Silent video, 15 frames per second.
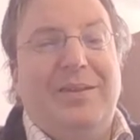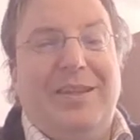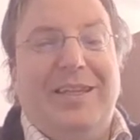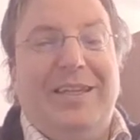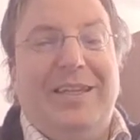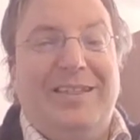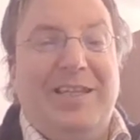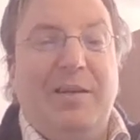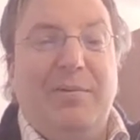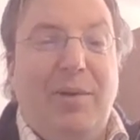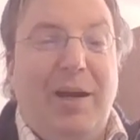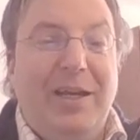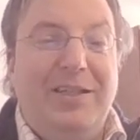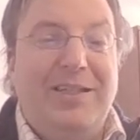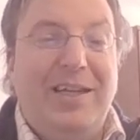it
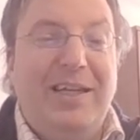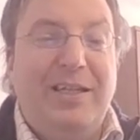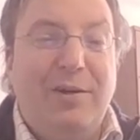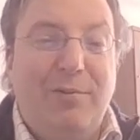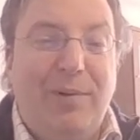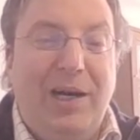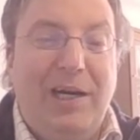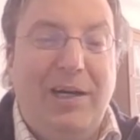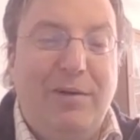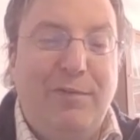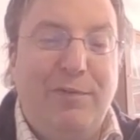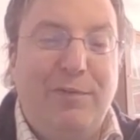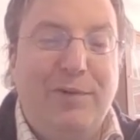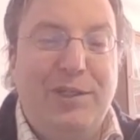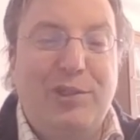might take a while
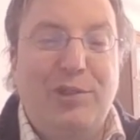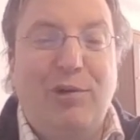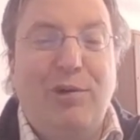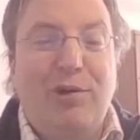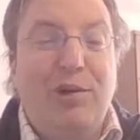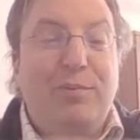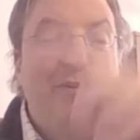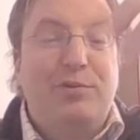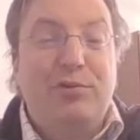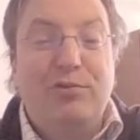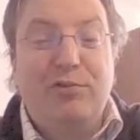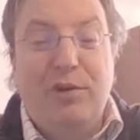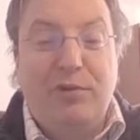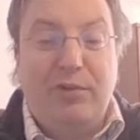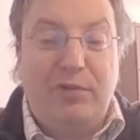for this whole loop to
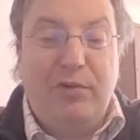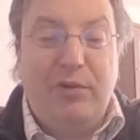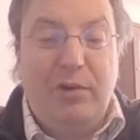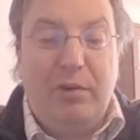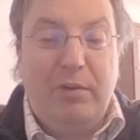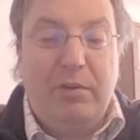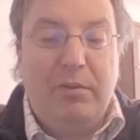run through.